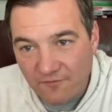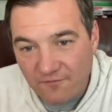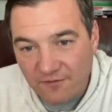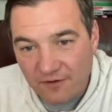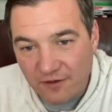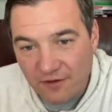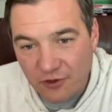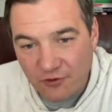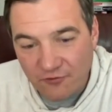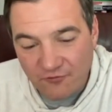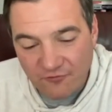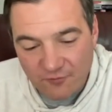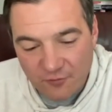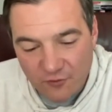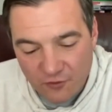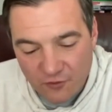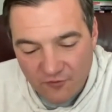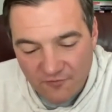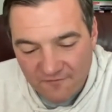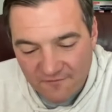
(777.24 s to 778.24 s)
You've
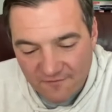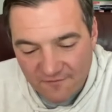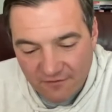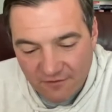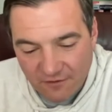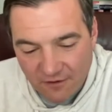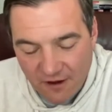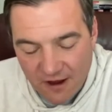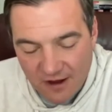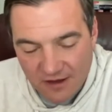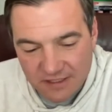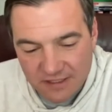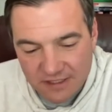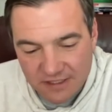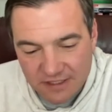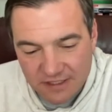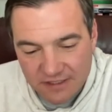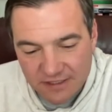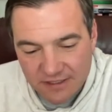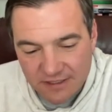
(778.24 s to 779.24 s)
moved
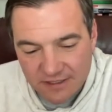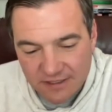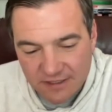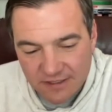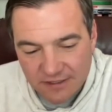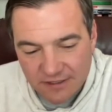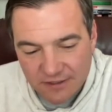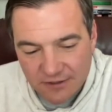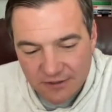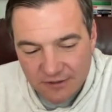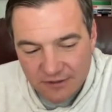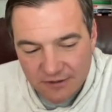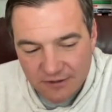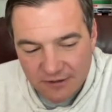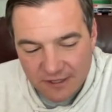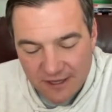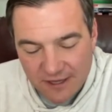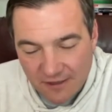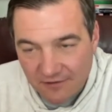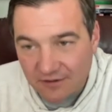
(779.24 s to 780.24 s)
across
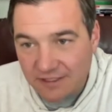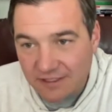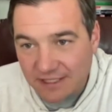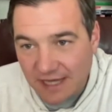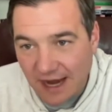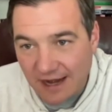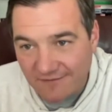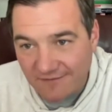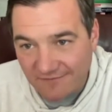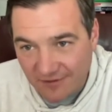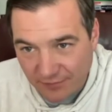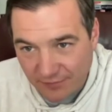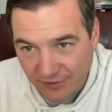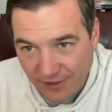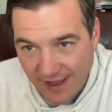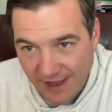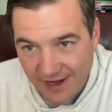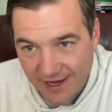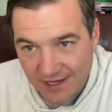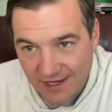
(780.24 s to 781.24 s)
the other side of the
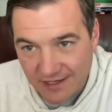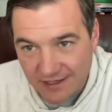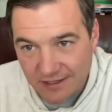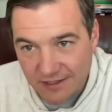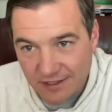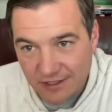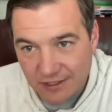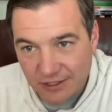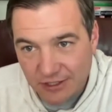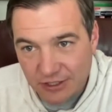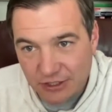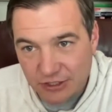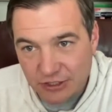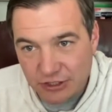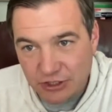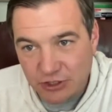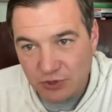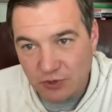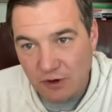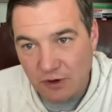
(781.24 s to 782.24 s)
planet
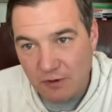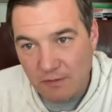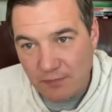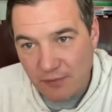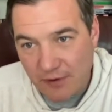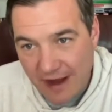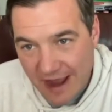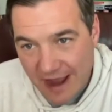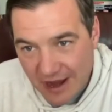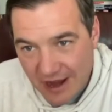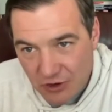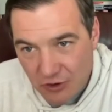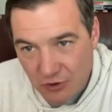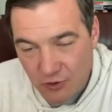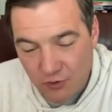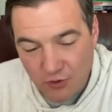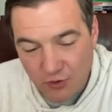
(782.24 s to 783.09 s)
to a brand new